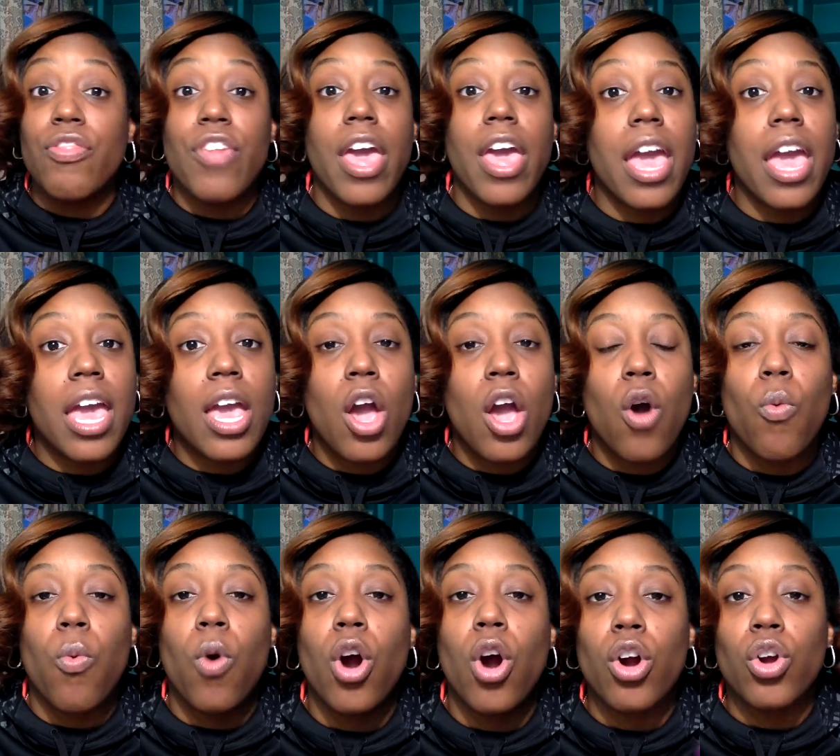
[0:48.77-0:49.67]
they
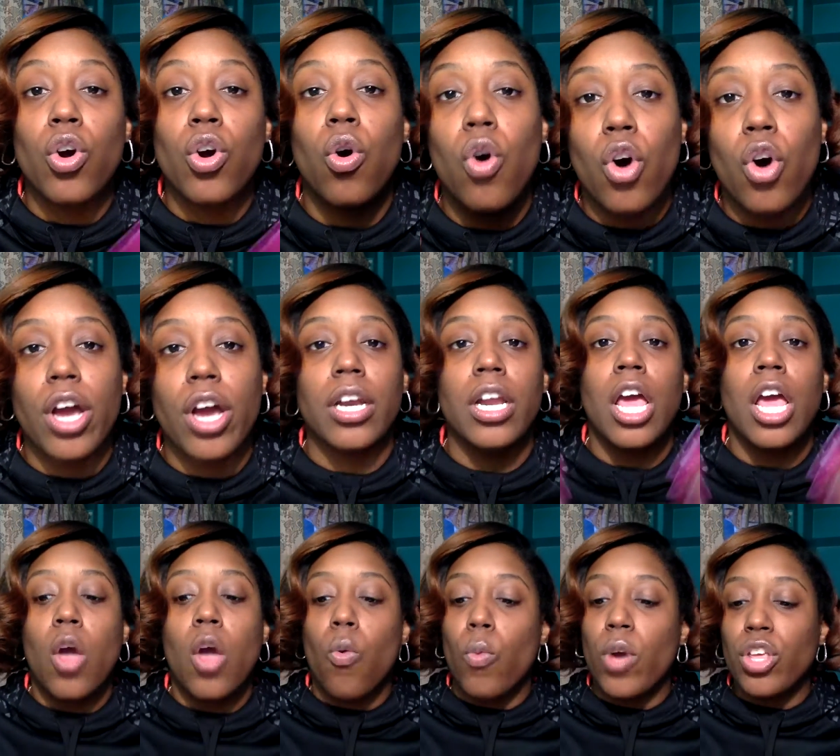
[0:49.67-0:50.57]
were gone.
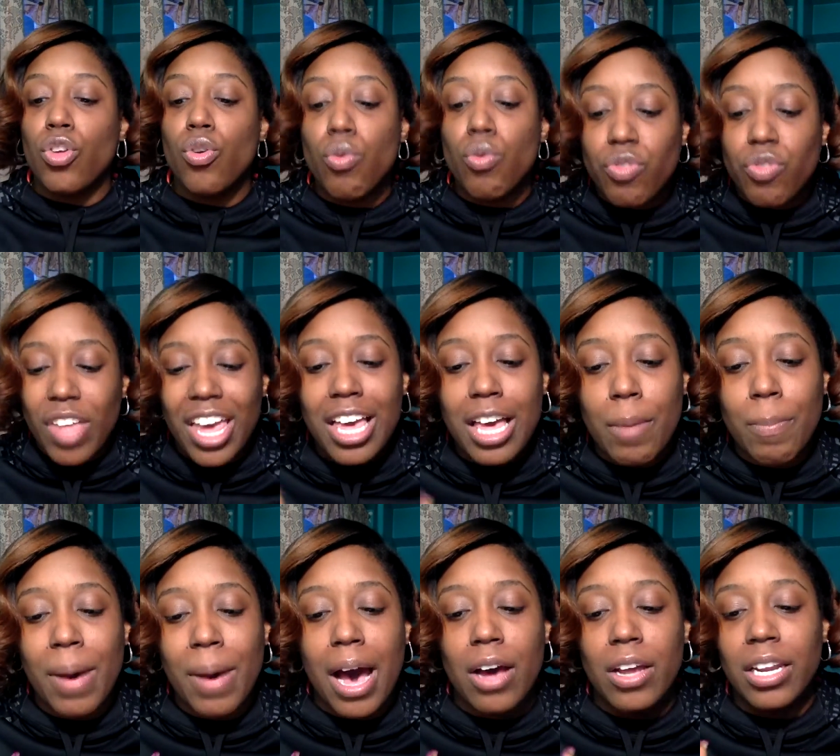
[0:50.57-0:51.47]
When you think
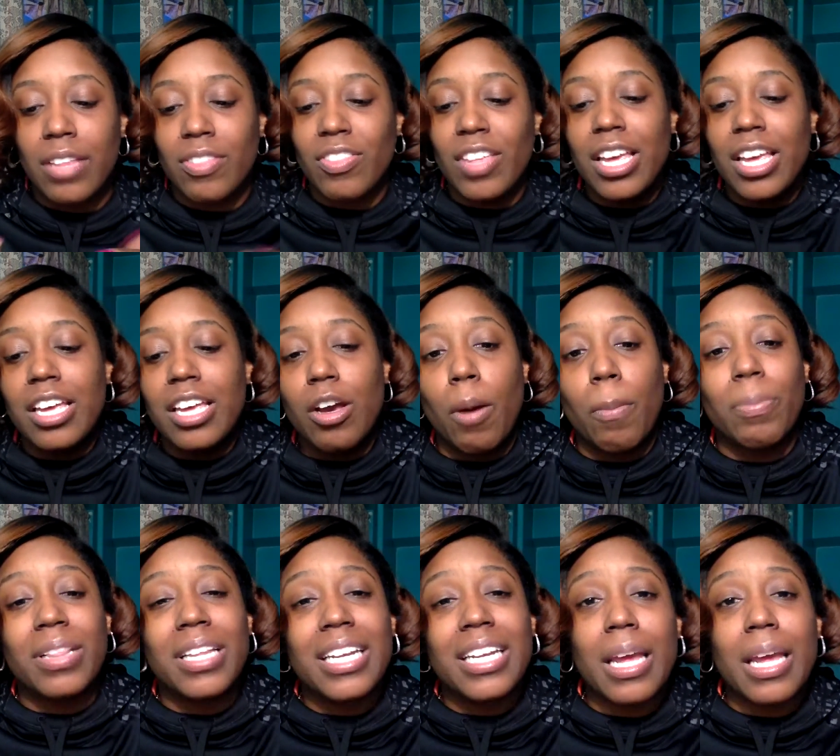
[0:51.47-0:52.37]
about it, there are
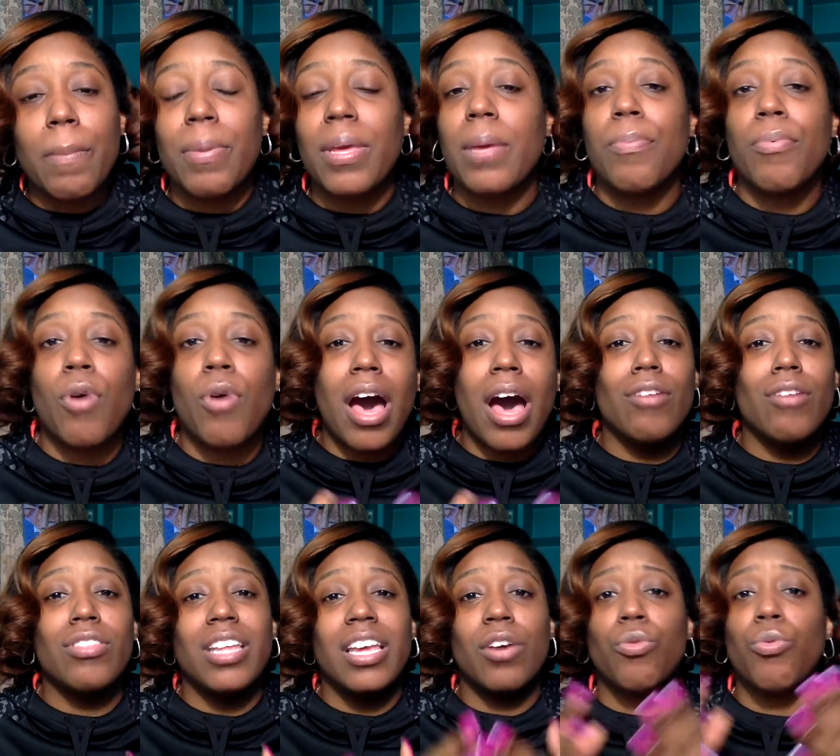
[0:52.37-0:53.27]
plenty of people
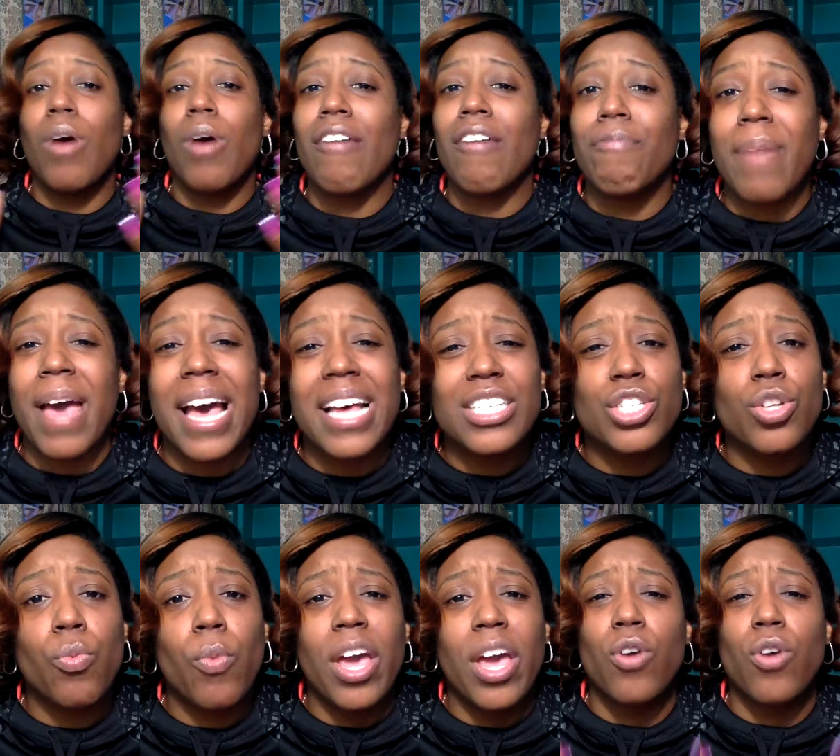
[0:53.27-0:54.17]
out there who have passed
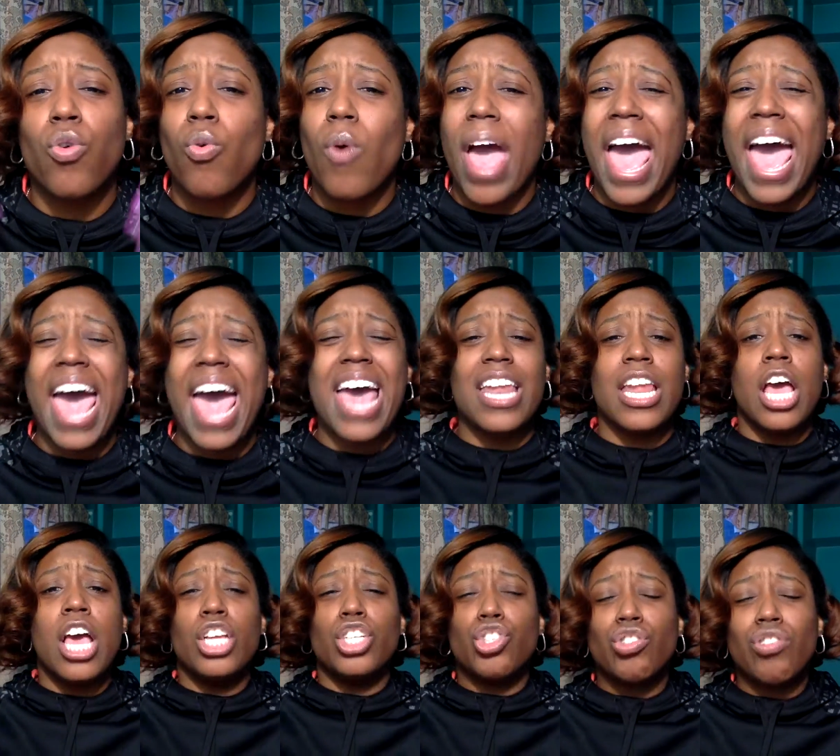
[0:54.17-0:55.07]
away who had
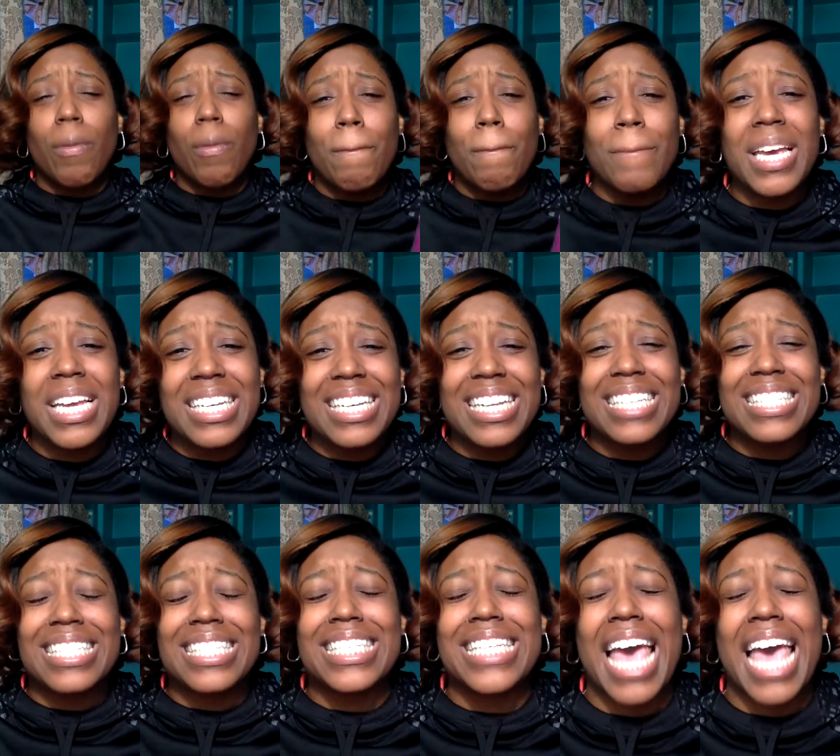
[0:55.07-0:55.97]

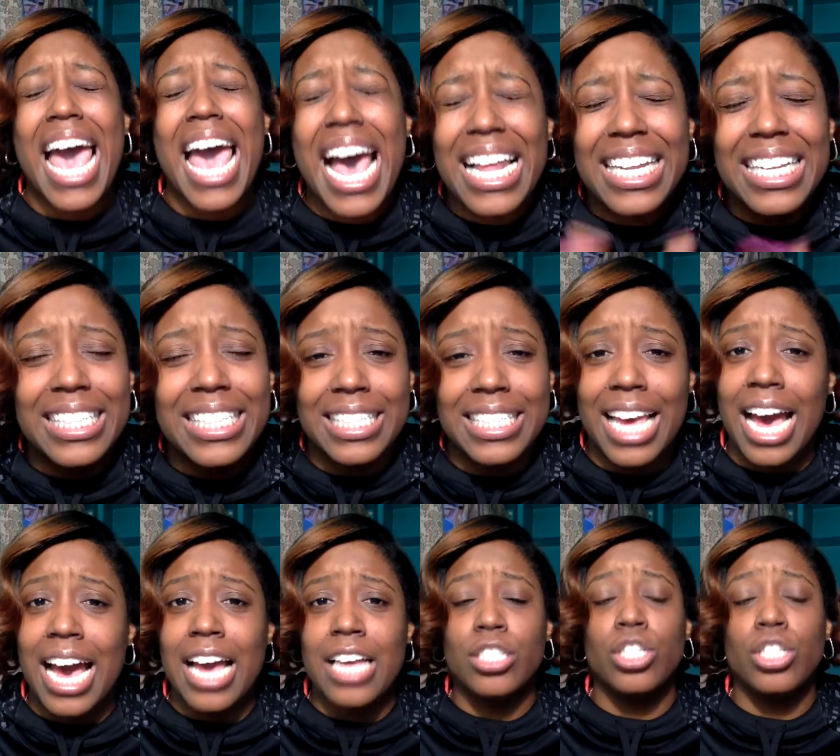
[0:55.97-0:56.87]
tremendous talents,
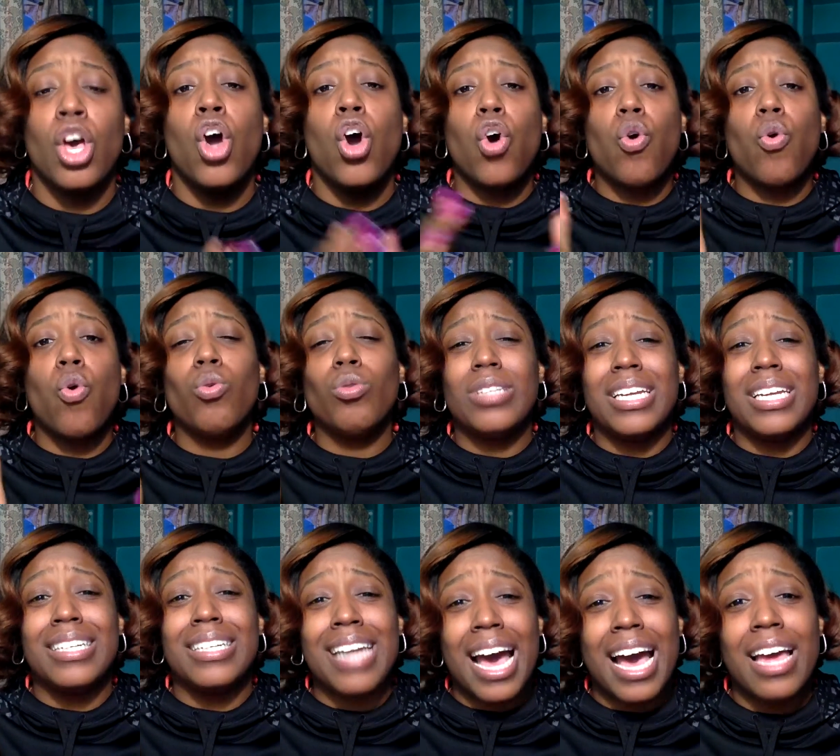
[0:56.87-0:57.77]
guys, who did
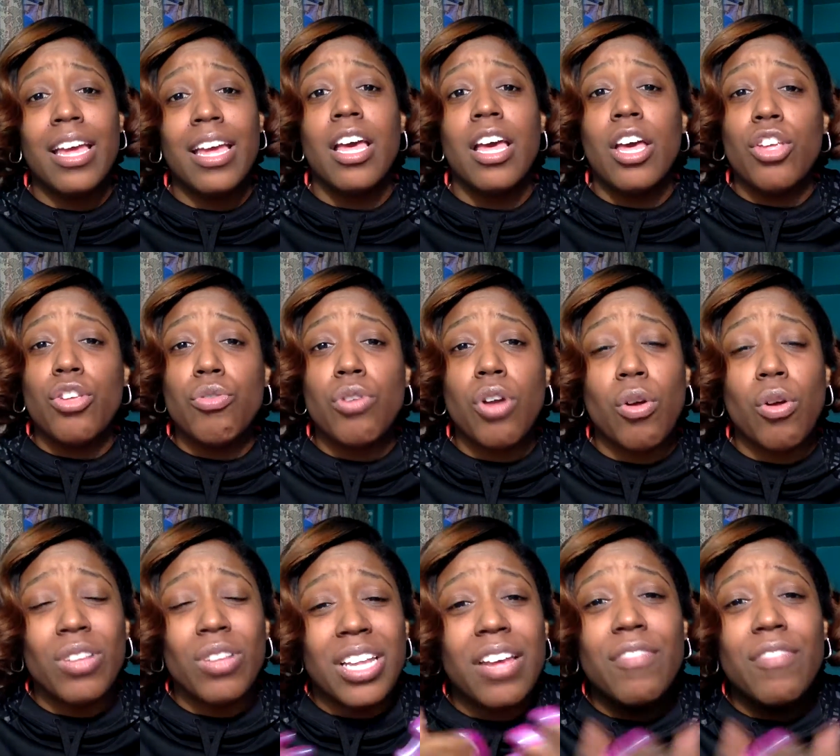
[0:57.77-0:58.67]
not, you know,
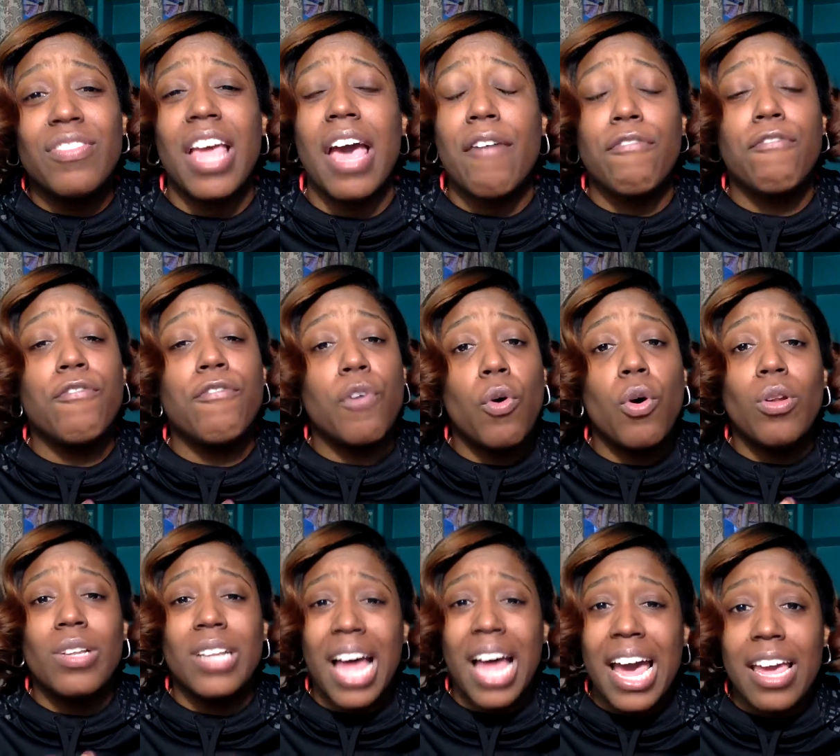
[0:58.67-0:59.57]
live that
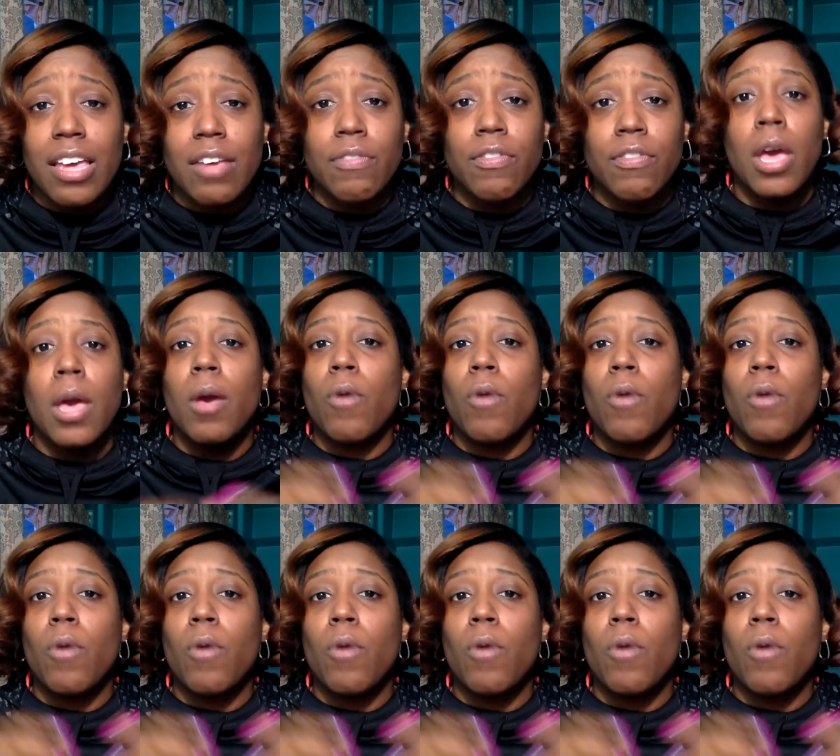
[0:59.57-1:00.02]
full life.